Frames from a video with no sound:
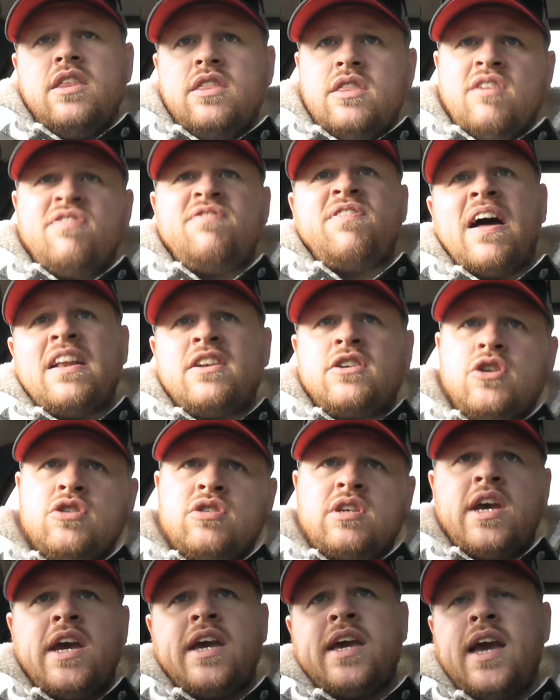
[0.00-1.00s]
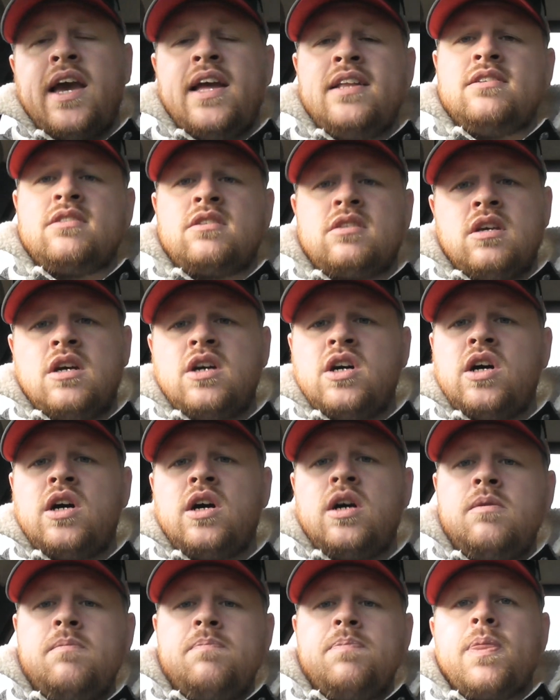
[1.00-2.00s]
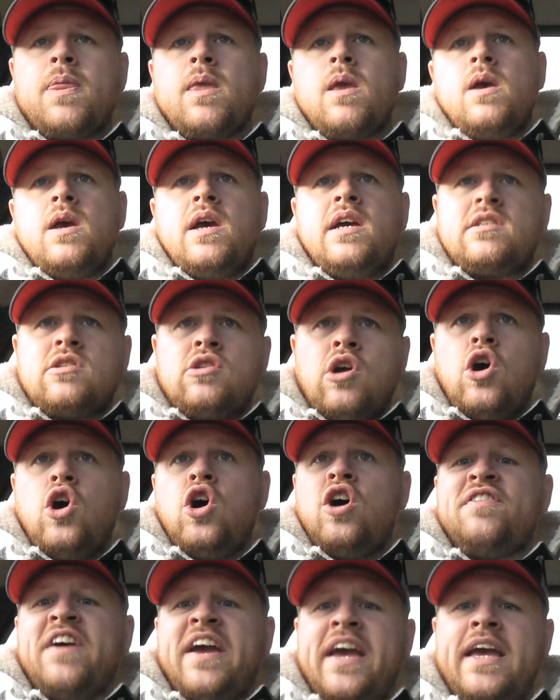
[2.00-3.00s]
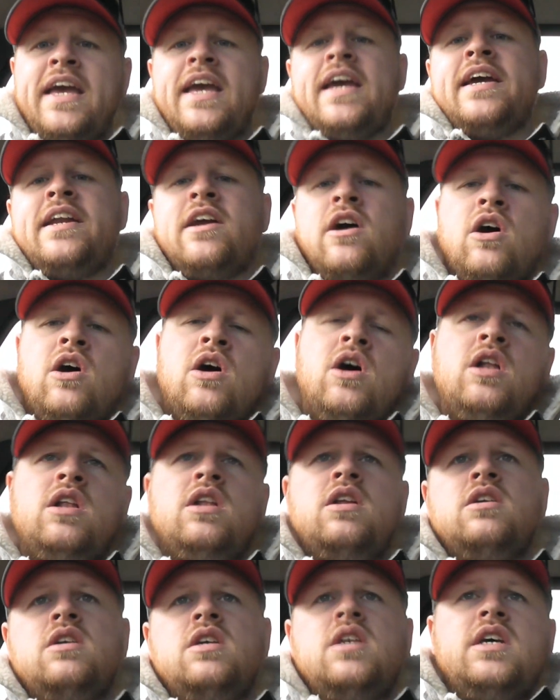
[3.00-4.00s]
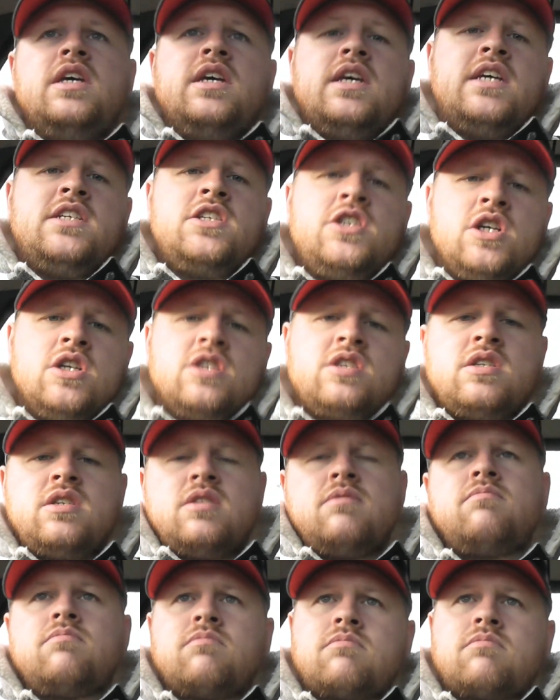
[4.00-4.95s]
the fan does kick in, so it's not overheating at all. It just